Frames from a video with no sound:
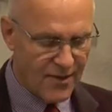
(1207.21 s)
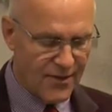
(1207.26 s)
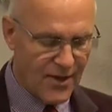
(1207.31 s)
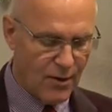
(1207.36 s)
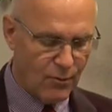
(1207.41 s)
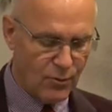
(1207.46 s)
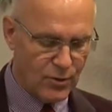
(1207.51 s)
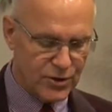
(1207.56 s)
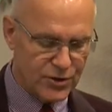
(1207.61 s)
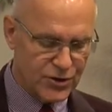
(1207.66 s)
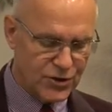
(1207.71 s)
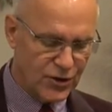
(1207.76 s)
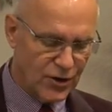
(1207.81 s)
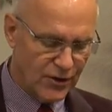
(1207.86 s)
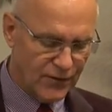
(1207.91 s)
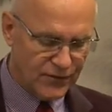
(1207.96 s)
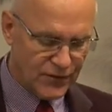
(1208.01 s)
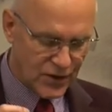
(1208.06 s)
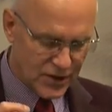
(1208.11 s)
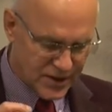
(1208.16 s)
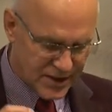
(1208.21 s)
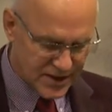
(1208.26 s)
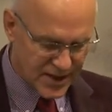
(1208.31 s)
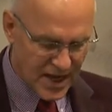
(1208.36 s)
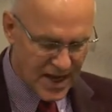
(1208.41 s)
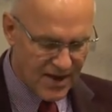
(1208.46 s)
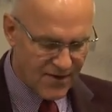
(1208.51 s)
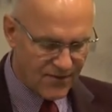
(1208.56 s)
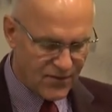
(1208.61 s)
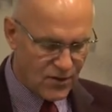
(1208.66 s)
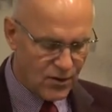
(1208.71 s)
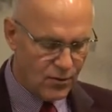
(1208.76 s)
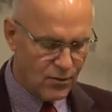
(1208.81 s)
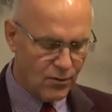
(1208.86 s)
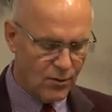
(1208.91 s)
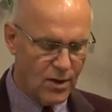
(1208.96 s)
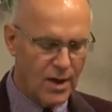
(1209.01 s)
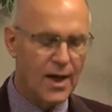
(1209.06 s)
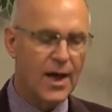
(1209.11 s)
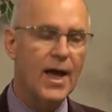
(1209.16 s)
that will serve to save
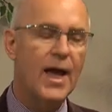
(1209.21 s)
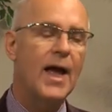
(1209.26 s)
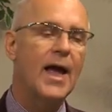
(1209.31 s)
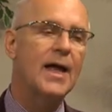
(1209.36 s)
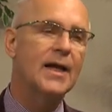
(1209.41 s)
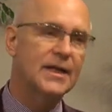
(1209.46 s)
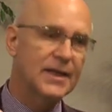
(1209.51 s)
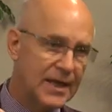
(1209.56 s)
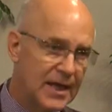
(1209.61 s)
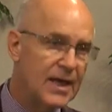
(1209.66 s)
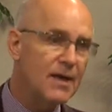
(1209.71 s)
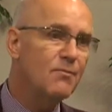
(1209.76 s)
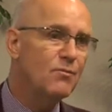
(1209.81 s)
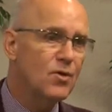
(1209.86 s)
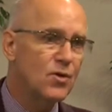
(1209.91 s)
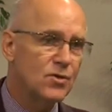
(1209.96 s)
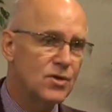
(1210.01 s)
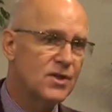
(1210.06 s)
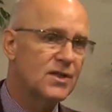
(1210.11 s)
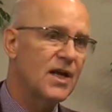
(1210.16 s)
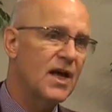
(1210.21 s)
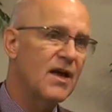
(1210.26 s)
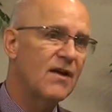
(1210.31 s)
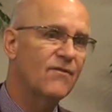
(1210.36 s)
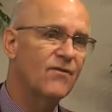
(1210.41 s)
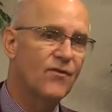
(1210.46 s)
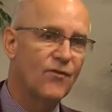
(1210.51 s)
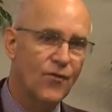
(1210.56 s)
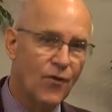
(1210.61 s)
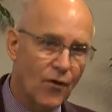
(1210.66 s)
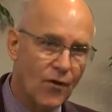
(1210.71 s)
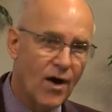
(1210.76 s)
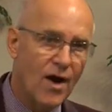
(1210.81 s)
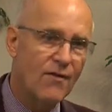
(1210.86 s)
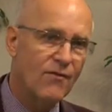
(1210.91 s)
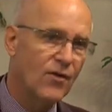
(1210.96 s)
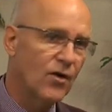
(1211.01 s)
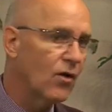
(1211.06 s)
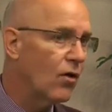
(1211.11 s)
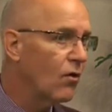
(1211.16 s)
you and keep you saved
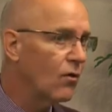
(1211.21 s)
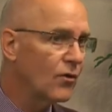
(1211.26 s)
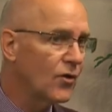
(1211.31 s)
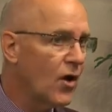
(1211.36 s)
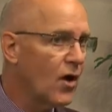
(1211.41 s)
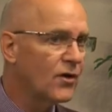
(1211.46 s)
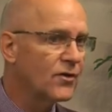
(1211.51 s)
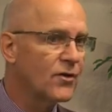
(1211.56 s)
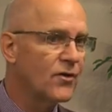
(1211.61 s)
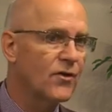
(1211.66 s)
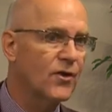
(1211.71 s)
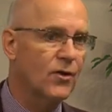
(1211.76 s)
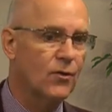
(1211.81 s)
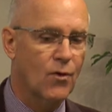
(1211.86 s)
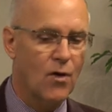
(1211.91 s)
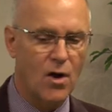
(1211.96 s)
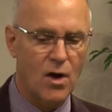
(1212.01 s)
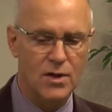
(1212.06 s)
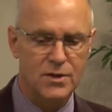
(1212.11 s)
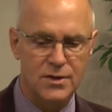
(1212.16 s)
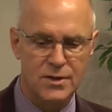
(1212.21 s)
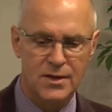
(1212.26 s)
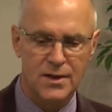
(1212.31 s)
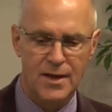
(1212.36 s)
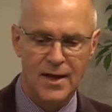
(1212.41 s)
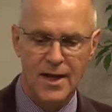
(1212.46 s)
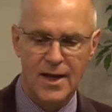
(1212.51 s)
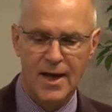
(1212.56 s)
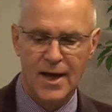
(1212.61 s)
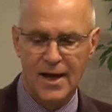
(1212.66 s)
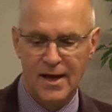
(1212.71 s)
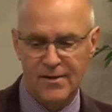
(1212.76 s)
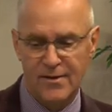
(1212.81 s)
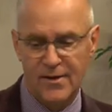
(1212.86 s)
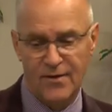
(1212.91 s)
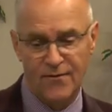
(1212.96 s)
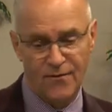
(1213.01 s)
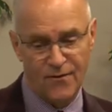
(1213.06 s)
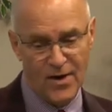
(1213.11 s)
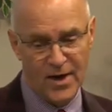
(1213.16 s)
forever. Hold on to the cross. And
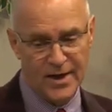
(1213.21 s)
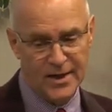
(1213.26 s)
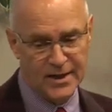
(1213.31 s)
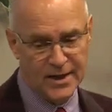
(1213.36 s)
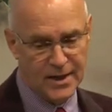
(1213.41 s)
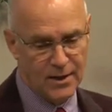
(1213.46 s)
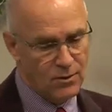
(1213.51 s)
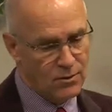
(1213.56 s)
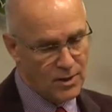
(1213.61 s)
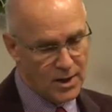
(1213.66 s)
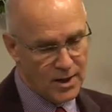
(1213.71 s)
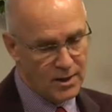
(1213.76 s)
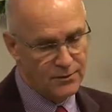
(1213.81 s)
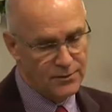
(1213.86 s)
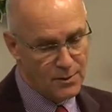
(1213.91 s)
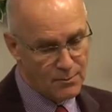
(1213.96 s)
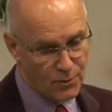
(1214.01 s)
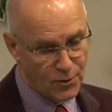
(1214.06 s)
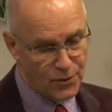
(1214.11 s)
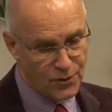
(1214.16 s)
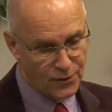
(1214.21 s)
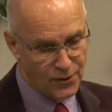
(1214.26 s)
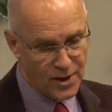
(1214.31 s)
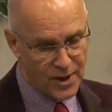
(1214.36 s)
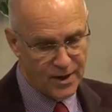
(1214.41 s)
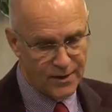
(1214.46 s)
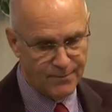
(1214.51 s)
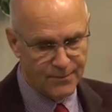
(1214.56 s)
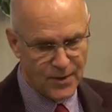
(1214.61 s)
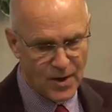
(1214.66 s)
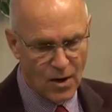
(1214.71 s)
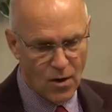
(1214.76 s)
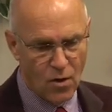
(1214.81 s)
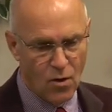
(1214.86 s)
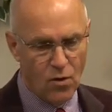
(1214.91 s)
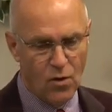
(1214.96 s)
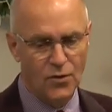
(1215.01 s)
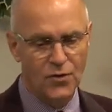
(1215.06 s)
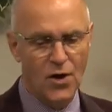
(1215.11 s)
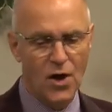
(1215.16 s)
then finally, well, number three,
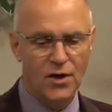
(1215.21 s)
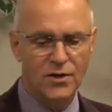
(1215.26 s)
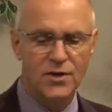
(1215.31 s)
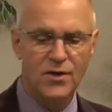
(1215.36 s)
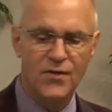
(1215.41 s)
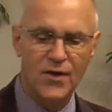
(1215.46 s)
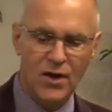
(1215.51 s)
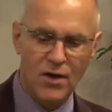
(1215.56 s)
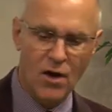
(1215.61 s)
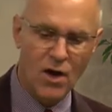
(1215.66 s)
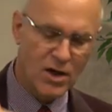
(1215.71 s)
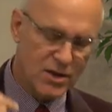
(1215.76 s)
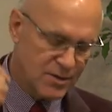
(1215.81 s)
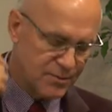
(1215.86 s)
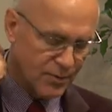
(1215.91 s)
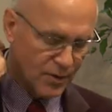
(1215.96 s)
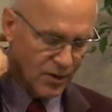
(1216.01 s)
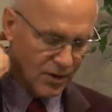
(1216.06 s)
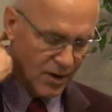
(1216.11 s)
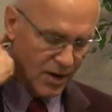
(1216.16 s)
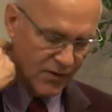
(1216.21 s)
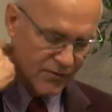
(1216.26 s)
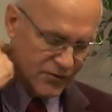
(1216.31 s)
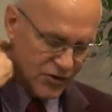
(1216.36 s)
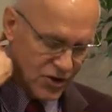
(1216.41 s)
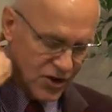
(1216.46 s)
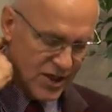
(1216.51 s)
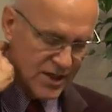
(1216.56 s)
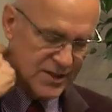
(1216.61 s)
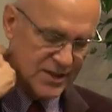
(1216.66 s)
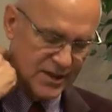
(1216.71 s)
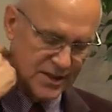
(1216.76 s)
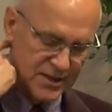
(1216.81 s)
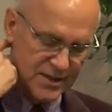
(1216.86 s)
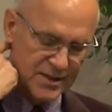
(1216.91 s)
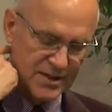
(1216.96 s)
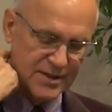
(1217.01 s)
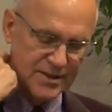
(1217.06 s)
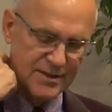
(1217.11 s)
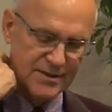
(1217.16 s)
hold on to the gospel of
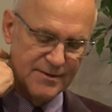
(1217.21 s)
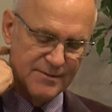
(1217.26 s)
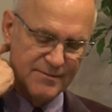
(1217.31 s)
Jesus.